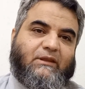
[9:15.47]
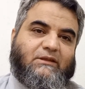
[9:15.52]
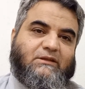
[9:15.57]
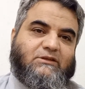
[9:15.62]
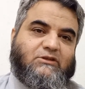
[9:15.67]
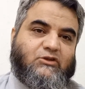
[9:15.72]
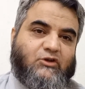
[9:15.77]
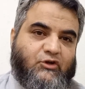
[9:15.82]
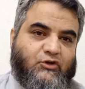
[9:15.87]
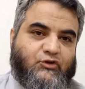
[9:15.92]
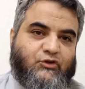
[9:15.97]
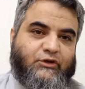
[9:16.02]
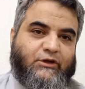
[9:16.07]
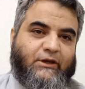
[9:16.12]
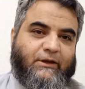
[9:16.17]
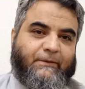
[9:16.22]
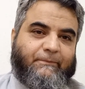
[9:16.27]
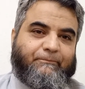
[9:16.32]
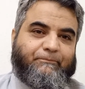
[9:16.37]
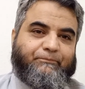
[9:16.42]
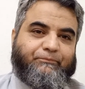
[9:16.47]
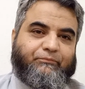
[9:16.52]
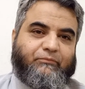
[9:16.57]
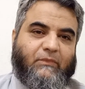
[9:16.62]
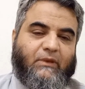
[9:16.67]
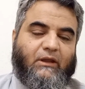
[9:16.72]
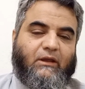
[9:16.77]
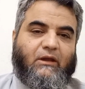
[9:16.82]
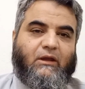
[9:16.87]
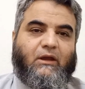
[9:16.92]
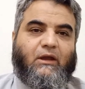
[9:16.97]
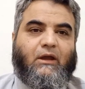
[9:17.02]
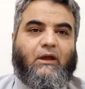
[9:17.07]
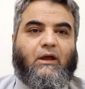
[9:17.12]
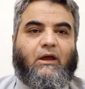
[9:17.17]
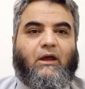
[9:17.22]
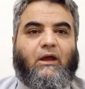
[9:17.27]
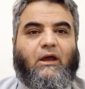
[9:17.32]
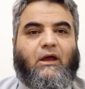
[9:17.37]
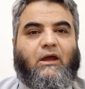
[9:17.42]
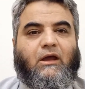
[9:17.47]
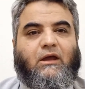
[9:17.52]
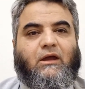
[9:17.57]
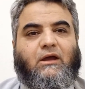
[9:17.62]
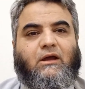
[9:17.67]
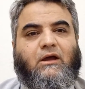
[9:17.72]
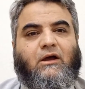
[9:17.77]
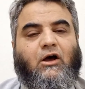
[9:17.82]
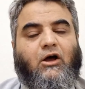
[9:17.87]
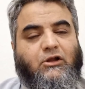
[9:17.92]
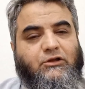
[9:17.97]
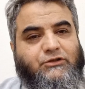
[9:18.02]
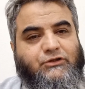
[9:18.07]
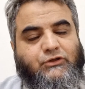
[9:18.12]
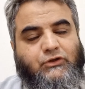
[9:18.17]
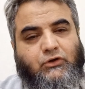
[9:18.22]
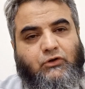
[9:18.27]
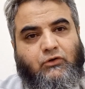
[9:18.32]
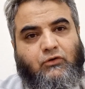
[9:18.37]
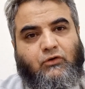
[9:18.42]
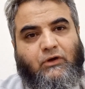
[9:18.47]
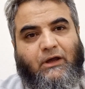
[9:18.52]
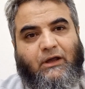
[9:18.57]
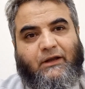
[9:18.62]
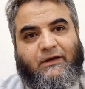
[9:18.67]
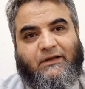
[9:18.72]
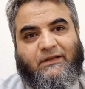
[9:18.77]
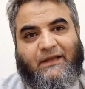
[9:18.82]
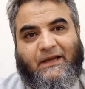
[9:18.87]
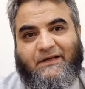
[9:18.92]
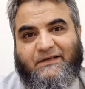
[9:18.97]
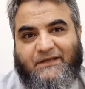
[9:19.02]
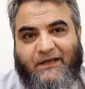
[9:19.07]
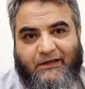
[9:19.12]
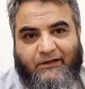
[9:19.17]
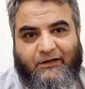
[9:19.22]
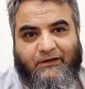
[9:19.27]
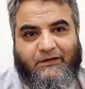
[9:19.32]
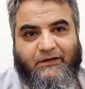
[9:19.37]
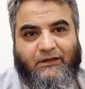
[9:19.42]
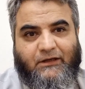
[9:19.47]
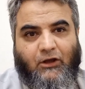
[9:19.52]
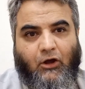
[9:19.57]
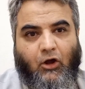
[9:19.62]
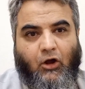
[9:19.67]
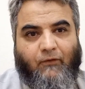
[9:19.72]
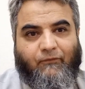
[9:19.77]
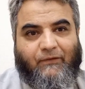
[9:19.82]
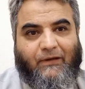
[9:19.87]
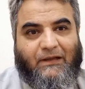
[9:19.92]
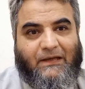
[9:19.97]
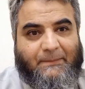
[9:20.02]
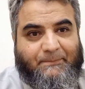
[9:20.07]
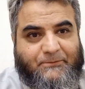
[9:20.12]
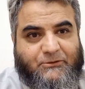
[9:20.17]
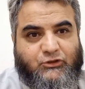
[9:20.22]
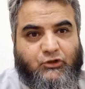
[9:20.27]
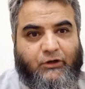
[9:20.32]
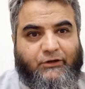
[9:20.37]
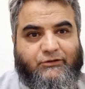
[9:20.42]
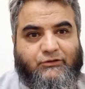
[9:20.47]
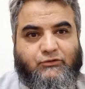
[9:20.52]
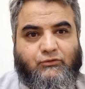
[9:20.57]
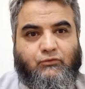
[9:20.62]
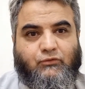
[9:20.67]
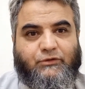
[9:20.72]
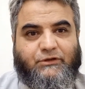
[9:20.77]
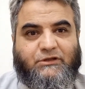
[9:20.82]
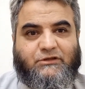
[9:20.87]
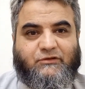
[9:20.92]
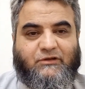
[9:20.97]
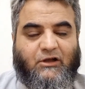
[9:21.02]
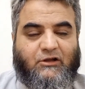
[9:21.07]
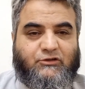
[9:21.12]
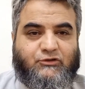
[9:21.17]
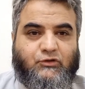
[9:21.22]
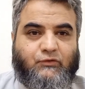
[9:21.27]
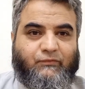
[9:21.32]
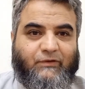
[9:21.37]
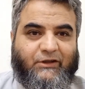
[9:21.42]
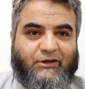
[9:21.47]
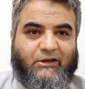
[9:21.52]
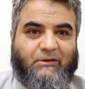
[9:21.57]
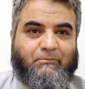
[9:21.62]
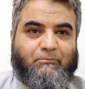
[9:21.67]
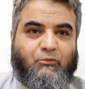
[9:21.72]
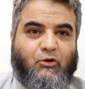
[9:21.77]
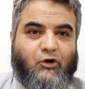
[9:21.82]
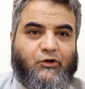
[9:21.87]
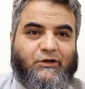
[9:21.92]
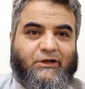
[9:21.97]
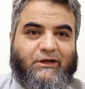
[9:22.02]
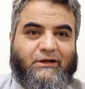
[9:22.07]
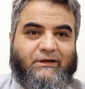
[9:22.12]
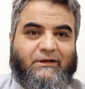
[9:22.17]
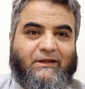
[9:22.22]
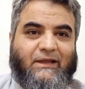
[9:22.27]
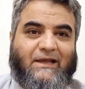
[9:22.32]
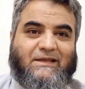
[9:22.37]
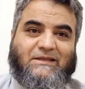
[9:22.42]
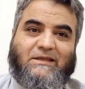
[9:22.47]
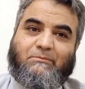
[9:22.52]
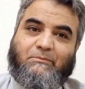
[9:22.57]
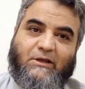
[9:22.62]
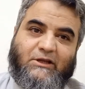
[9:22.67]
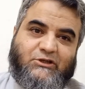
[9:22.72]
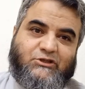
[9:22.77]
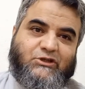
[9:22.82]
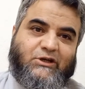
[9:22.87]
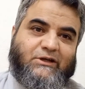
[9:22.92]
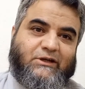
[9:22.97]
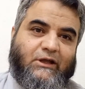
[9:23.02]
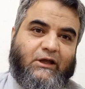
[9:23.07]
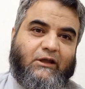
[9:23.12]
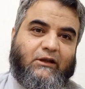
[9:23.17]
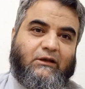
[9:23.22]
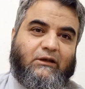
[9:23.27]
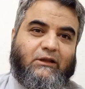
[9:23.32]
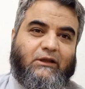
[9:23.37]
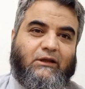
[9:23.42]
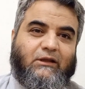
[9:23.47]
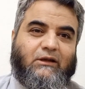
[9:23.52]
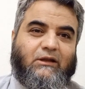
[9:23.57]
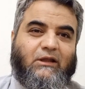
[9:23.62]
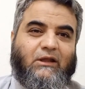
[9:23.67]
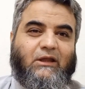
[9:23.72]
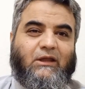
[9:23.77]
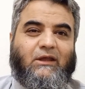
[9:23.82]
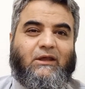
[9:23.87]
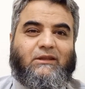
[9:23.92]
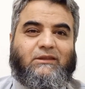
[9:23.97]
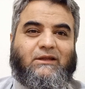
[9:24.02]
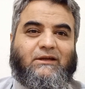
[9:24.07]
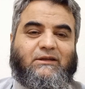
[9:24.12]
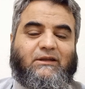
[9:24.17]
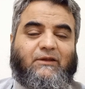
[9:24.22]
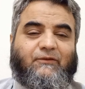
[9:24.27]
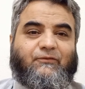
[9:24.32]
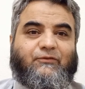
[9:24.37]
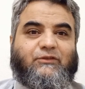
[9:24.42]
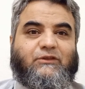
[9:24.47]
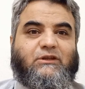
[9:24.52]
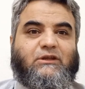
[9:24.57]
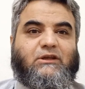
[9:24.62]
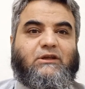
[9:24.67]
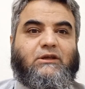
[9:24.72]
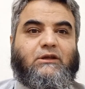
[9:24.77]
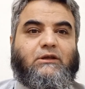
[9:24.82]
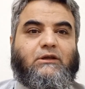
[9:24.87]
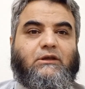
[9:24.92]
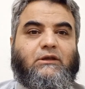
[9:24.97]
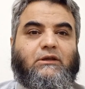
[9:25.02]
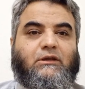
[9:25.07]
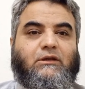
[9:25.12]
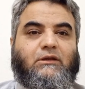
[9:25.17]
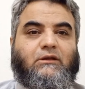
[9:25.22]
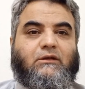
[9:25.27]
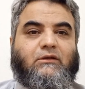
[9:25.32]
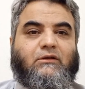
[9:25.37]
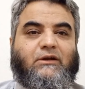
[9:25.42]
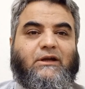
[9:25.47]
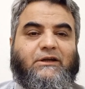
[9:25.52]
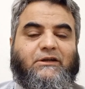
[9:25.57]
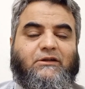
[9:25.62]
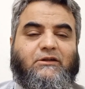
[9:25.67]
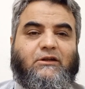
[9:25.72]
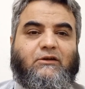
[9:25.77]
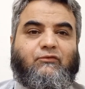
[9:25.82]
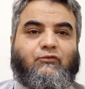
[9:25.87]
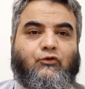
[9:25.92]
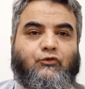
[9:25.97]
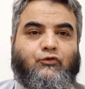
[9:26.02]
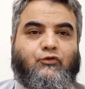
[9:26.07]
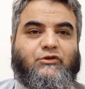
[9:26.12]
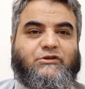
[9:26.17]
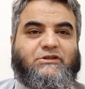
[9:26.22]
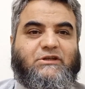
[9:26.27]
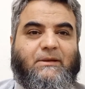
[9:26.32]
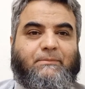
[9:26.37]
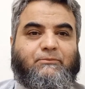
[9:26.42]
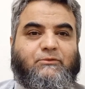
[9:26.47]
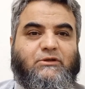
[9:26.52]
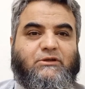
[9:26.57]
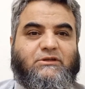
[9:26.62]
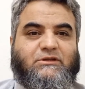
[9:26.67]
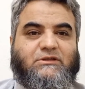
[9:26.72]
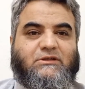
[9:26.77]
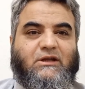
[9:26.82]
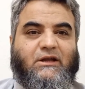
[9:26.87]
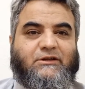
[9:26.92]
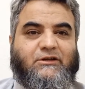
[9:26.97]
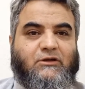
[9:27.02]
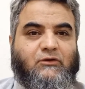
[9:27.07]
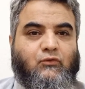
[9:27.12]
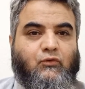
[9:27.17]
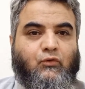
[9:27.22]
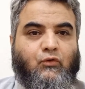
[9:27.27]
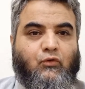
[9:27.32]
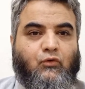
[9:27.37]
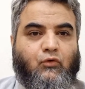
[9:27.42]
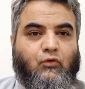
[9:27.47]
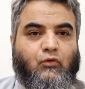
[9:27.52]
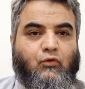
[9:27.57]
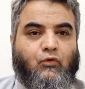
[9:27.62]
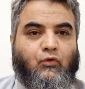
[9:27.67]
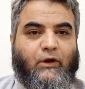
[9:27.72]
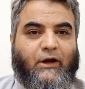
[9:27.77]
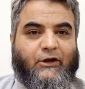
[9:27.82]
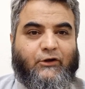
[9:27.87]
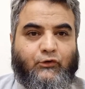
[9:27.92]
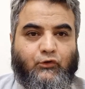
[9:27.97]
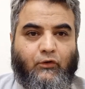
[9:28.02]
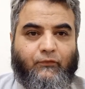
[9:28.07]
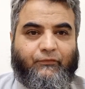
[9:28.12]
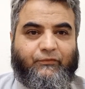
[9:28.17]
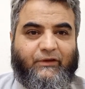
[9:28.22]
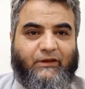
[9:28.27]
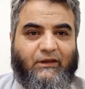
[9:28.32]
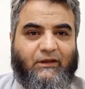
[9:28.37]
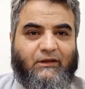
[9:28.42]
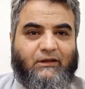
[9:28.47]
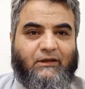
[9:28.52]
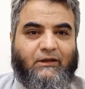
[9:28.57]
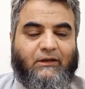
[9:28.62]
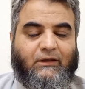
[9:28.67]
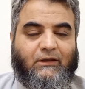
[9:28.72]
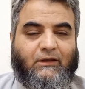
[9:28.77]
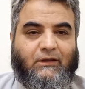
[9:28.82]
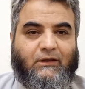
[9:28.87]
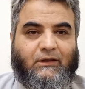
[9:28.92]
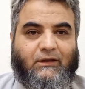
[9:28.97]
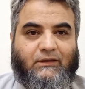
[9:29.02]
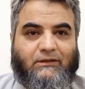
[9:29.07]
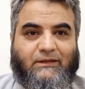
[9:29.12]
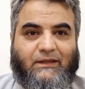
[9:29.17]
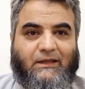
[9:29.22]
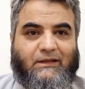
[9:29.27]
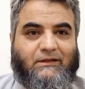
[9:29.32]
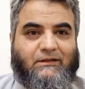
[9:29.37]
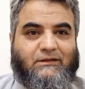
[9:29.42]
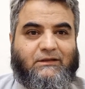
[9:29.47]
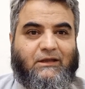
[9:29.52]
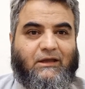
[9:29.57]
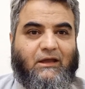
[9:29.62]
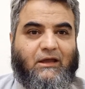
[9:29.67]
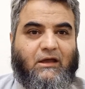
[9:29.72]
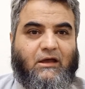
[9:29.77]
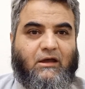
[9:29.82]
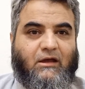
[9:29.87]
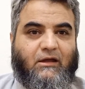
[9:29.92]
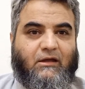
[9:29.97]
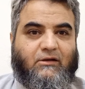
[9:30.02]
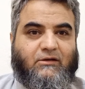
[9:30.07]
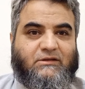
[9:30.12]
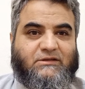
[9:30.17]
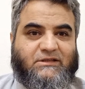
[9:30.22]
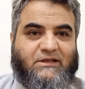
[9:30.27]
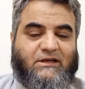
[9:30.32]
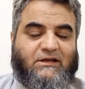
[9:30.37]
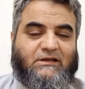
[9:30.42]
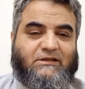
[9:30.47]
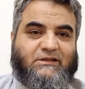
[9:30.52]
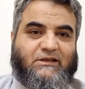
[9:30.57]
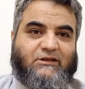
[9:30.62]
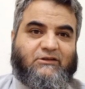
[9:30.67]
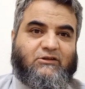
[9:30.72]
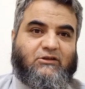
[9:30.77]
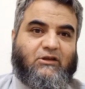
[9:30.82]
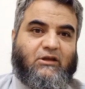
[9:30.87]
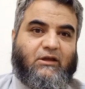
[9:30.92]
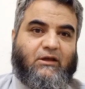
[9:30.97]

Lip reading: surgery. Also, the integrity of ellipsoid zone is also very important. As I mentioned earlier, that if the retinal photoreceptors undergo atrophy, then the results is